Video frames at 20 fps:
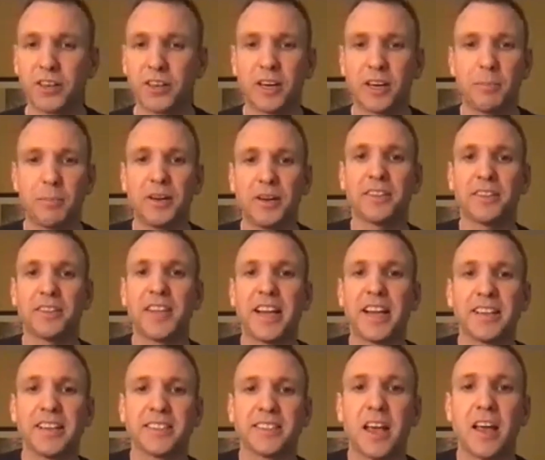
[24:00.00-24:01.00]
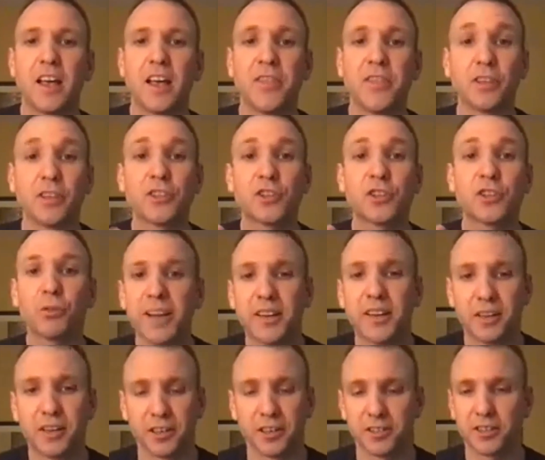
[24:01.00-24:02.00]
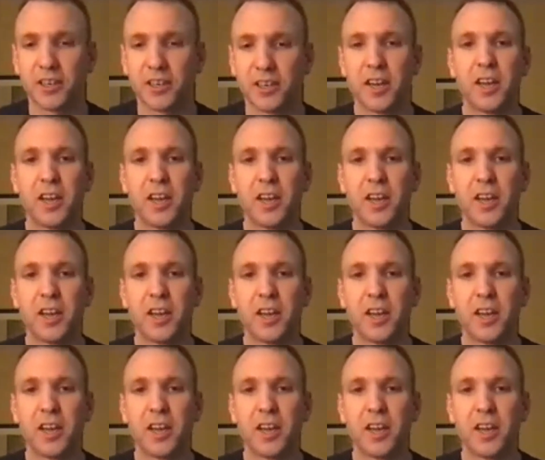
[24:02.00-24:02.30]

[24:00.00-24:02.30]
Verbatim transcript: to be the things, their triggers,